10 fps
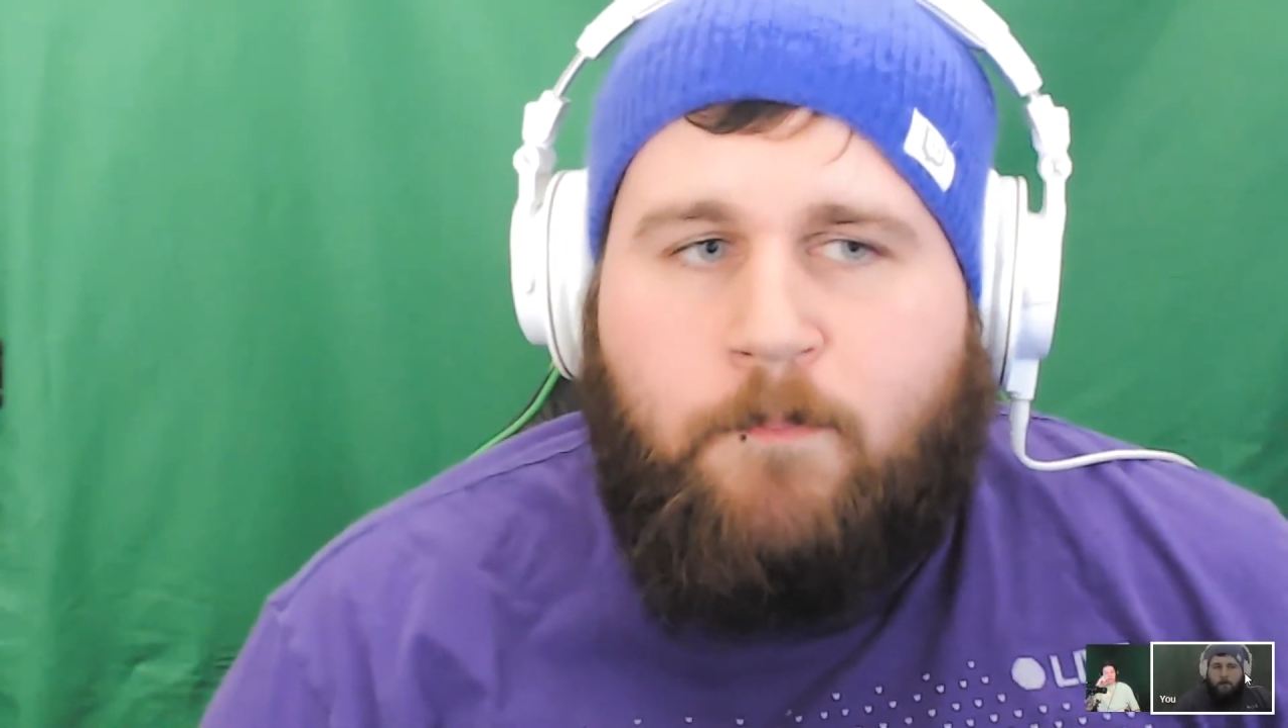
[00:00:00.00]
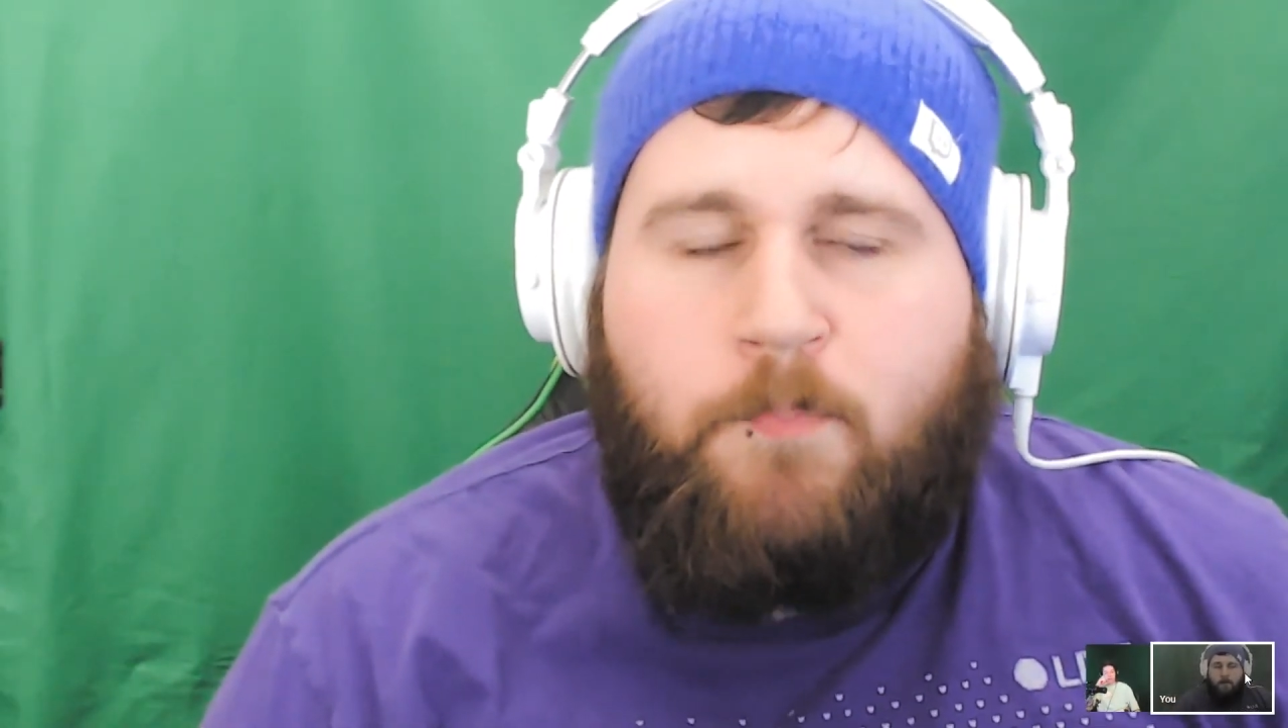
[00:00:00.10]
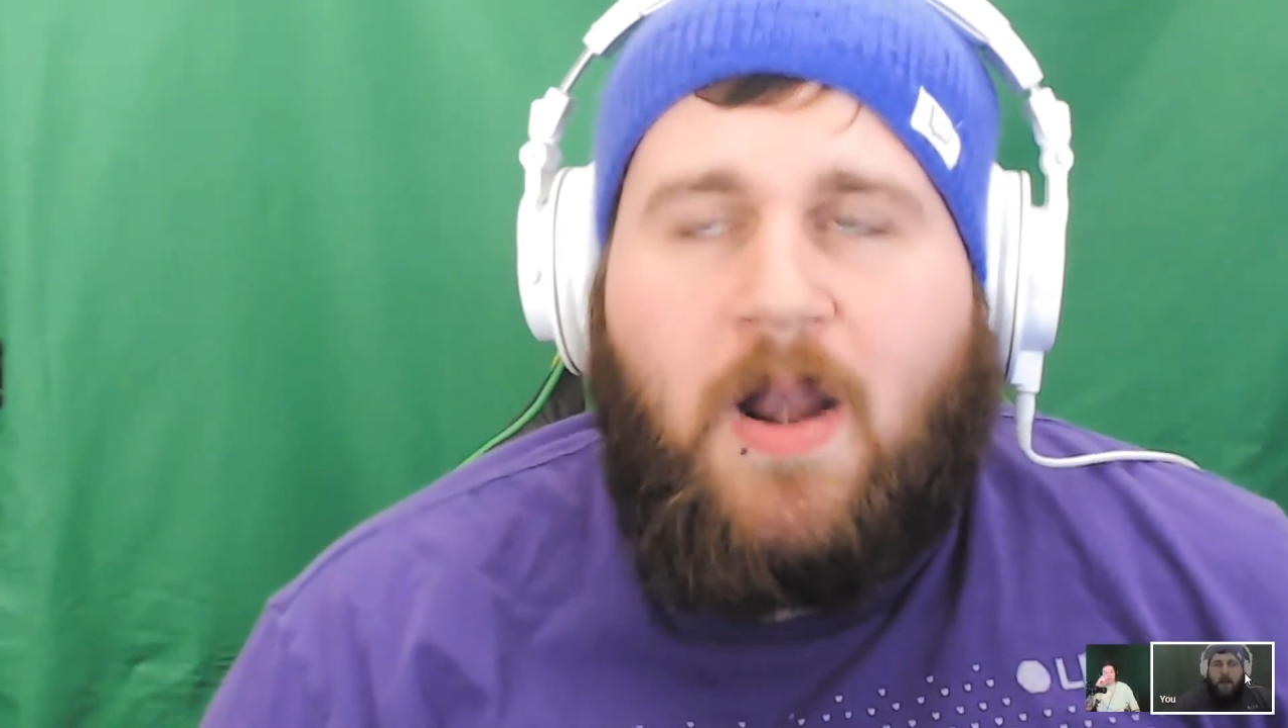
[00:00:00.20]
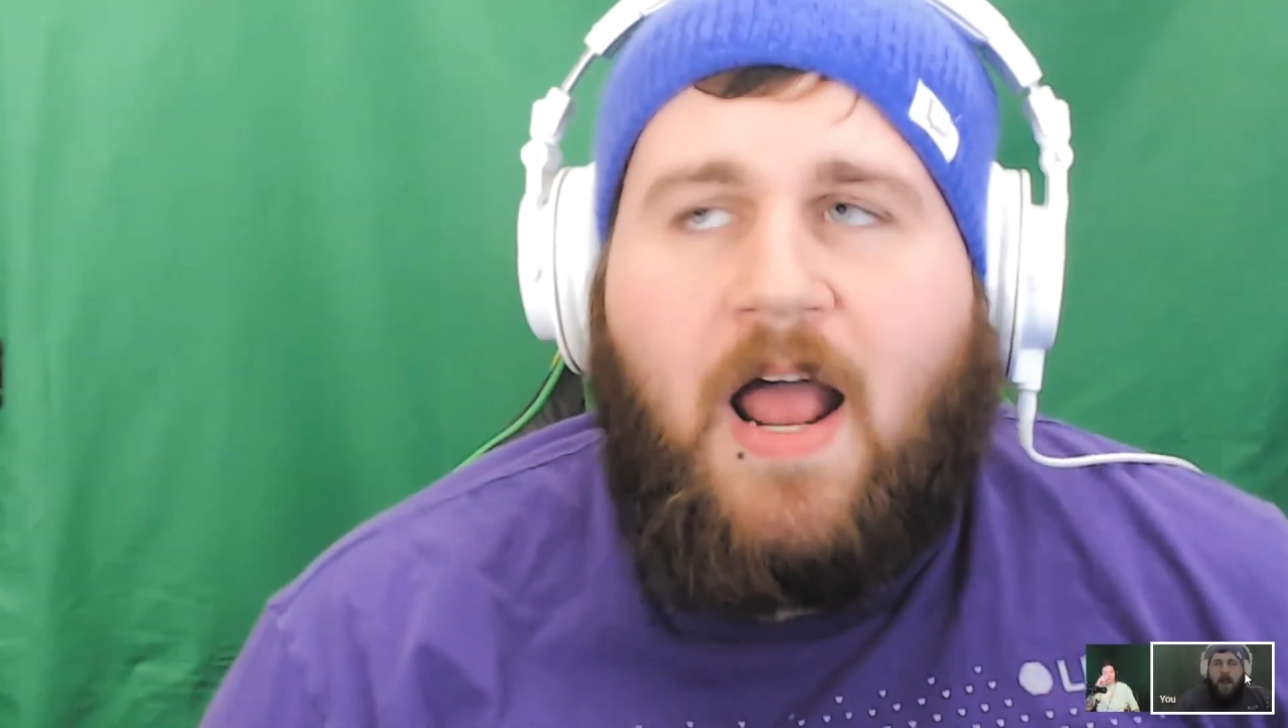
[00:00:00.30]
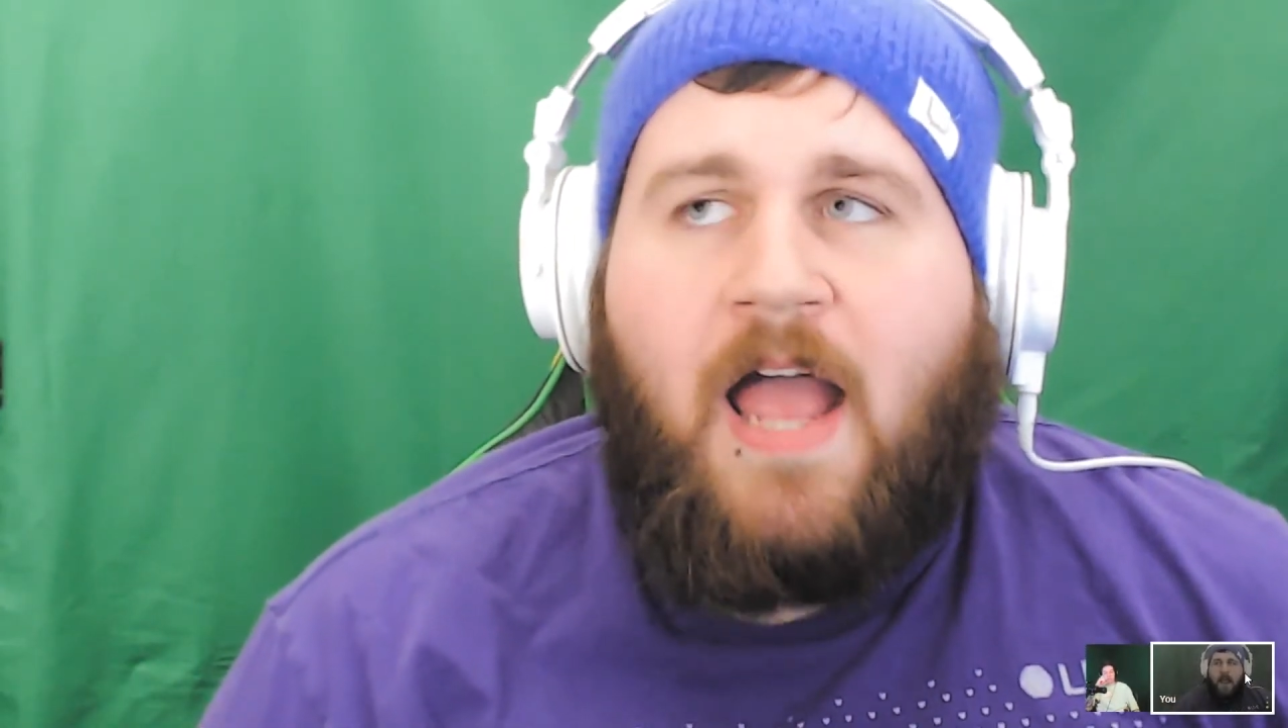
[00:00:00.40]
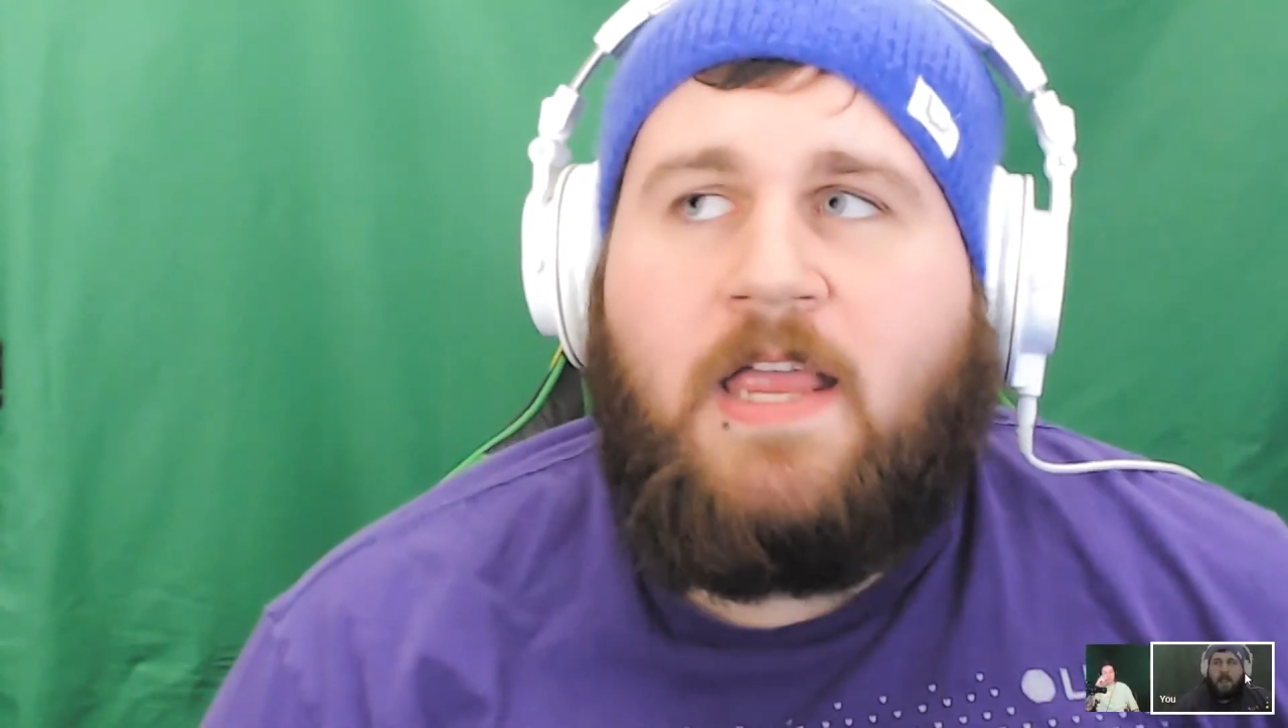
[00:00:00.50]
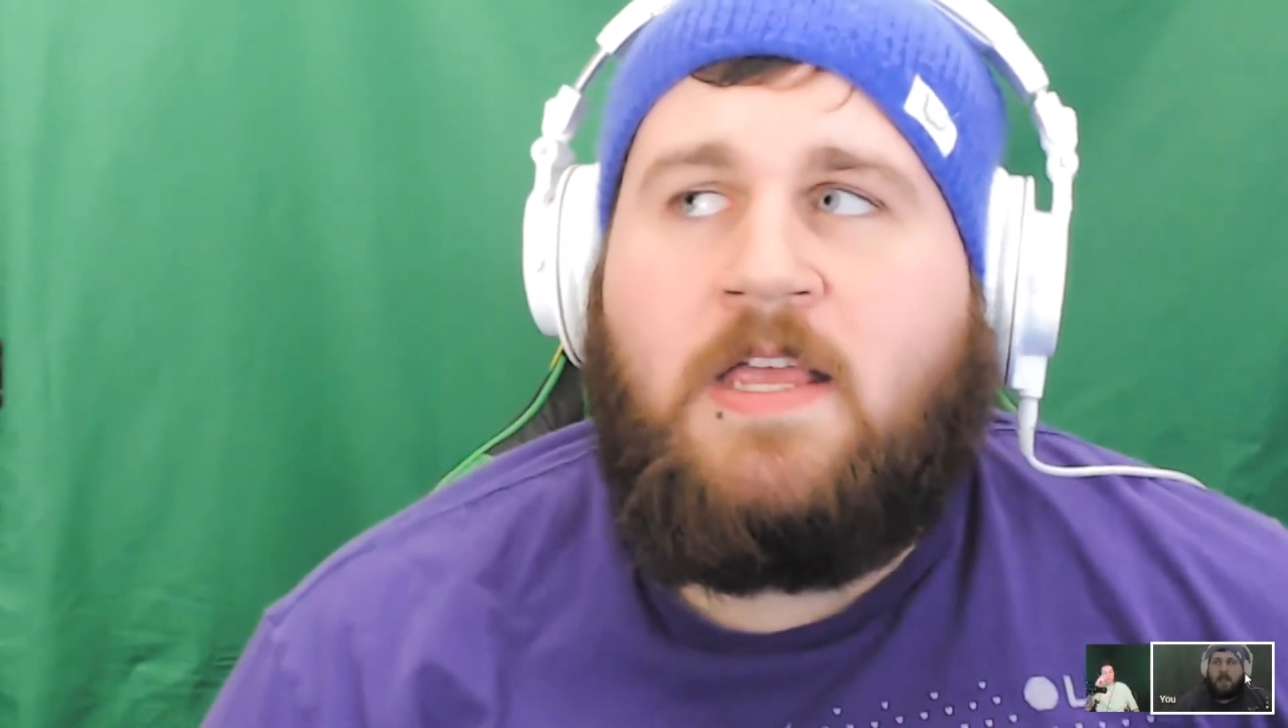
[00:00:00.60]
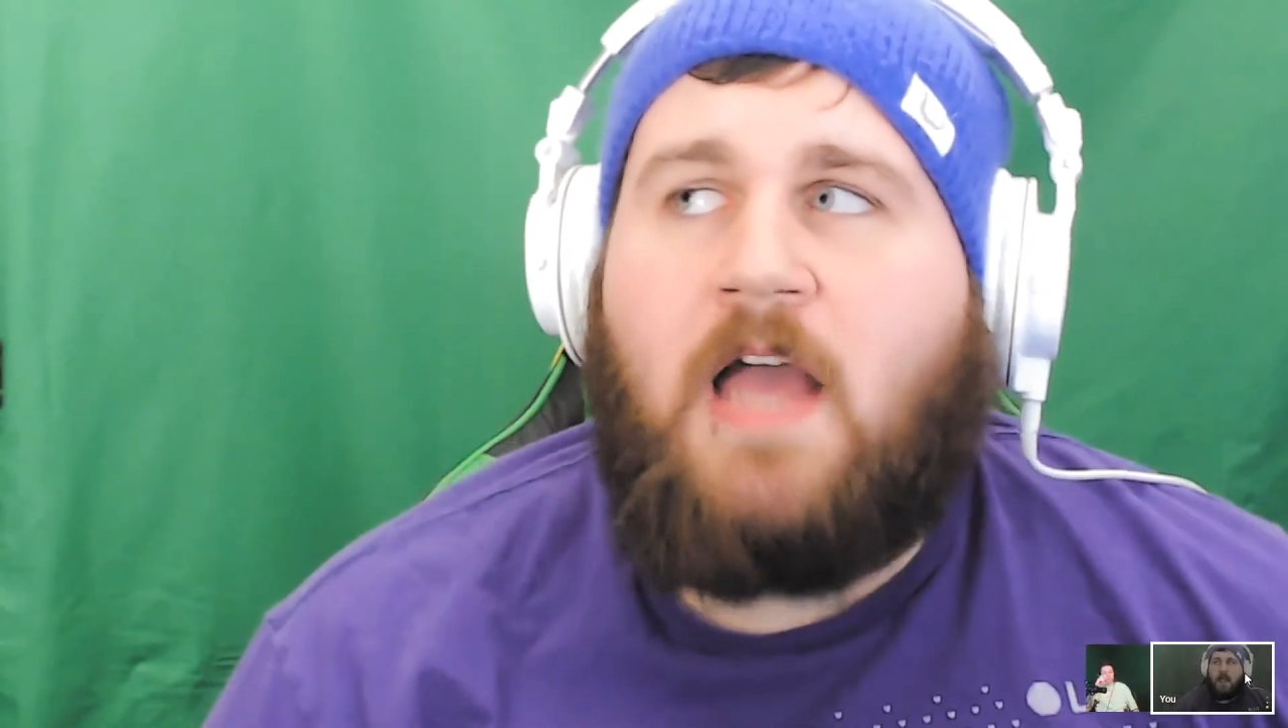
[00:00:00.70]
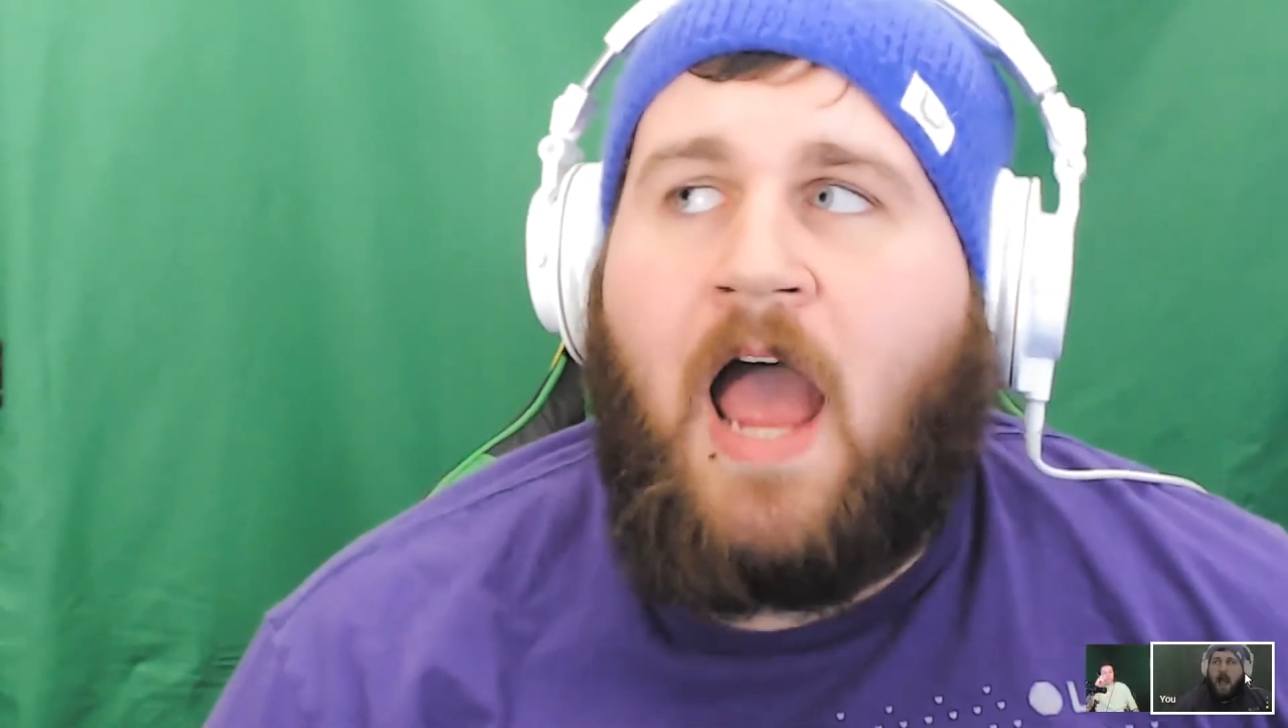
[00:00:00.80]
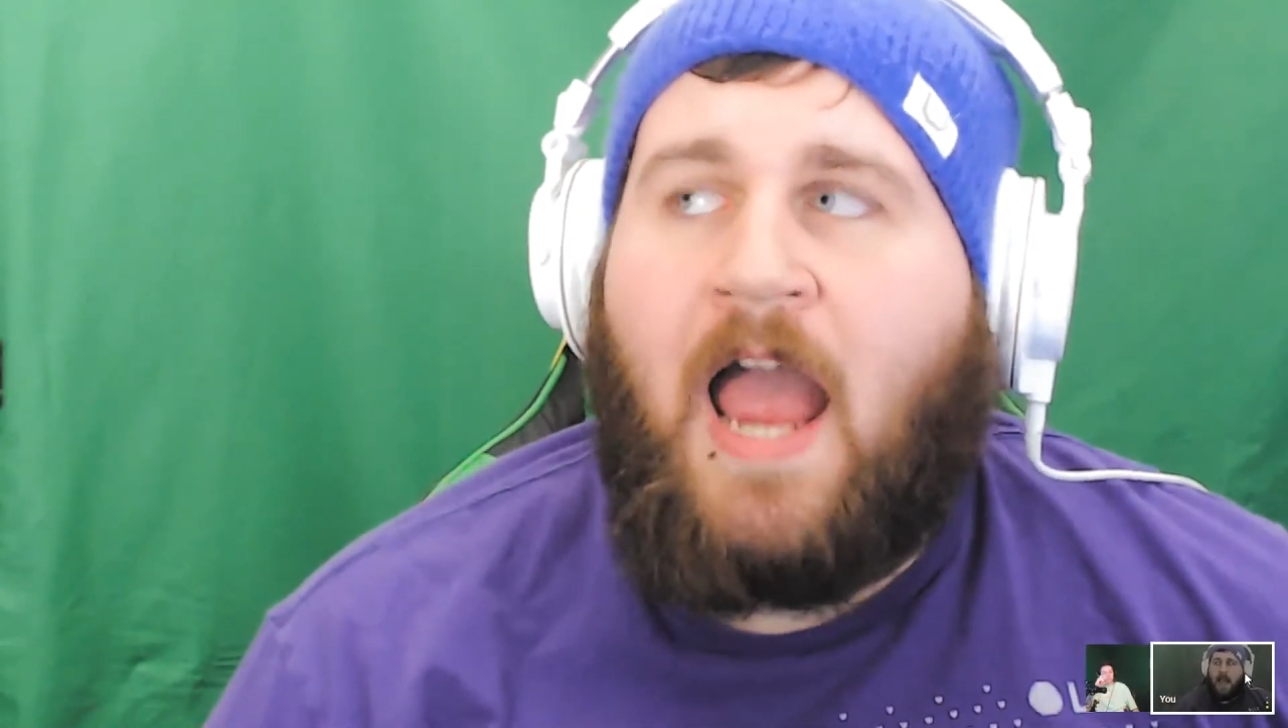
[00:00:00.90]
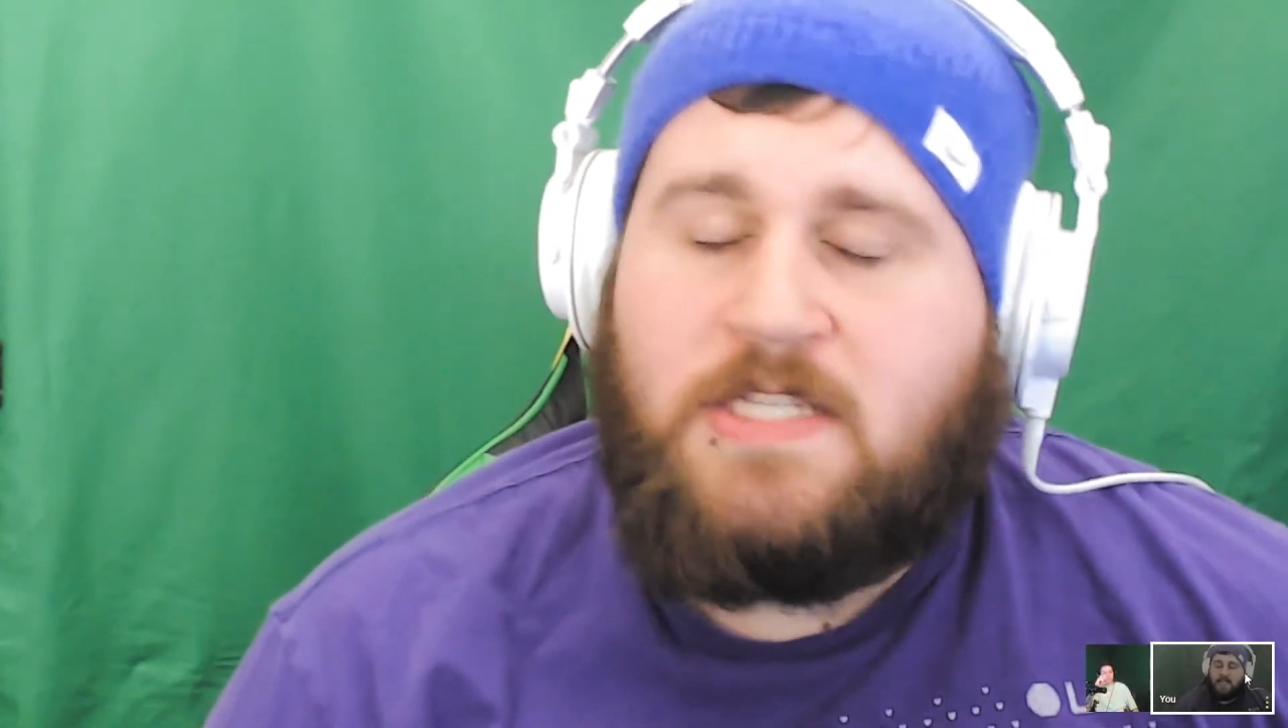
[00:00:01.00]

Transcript: But I